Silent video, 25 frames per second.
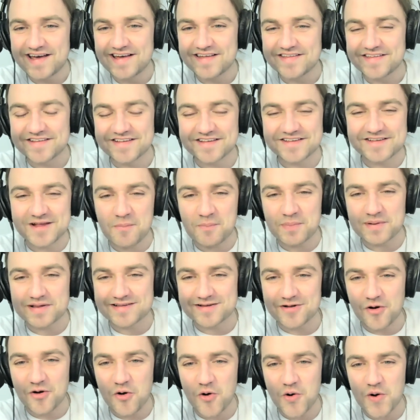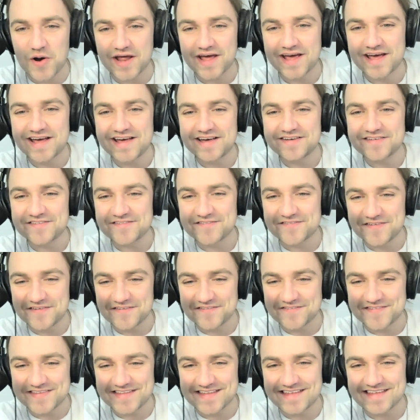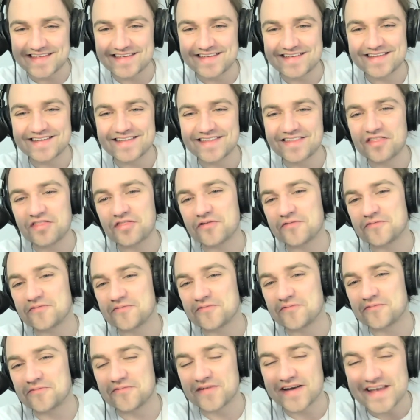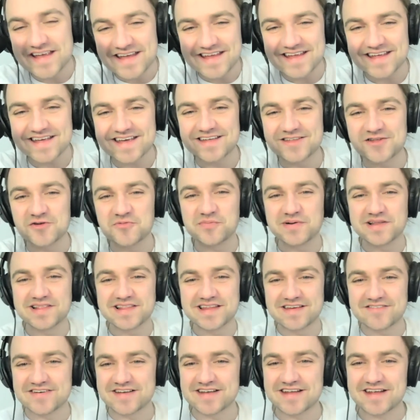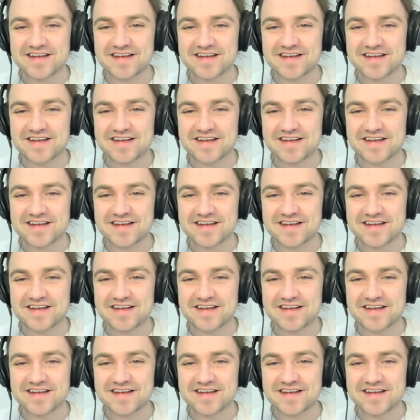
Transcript: This is episode 53. Can you believe it?